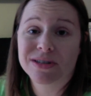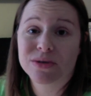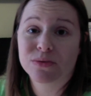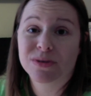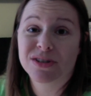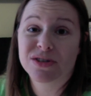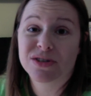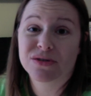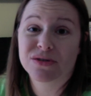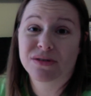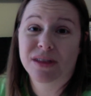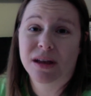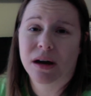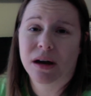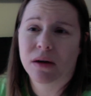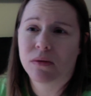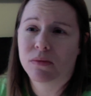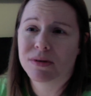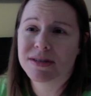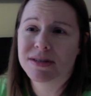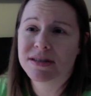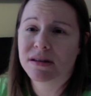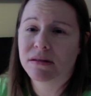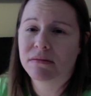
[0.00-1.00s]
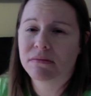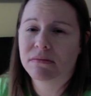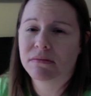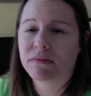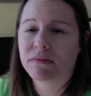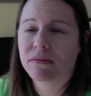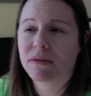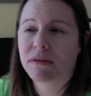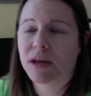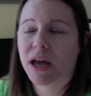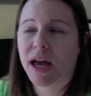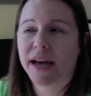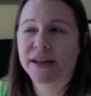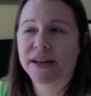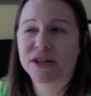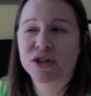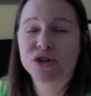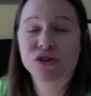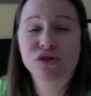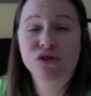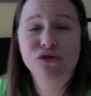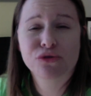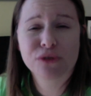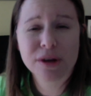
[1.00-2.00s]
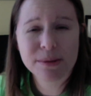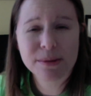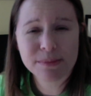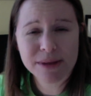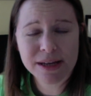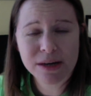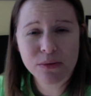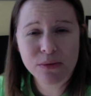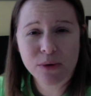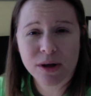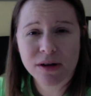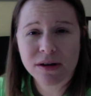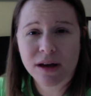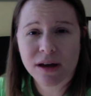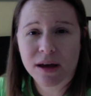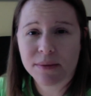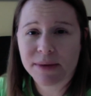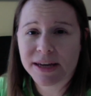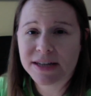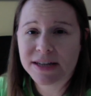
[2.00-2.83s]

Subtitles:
which that wasn't extremely welcoming.